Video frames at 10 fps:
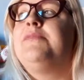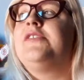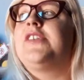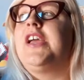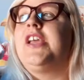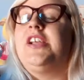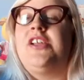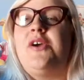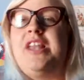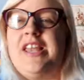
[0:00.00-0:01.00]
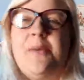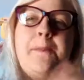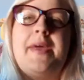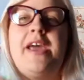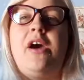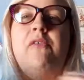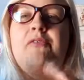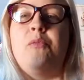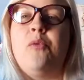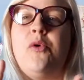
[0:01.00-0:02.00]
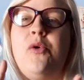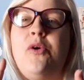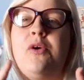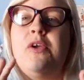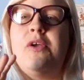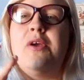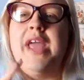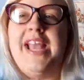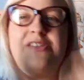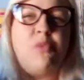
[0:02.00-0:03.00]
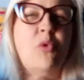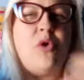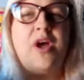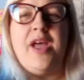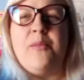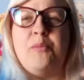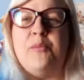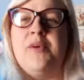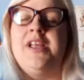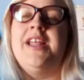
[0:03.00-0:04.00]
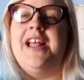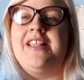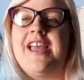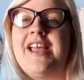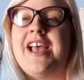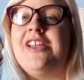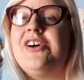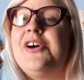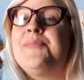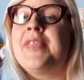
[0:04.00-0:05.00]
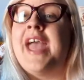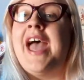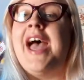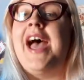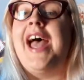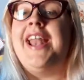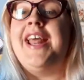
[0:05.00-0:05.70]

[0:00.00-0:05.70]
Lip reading: So you know a little bit of what is what and that lot. And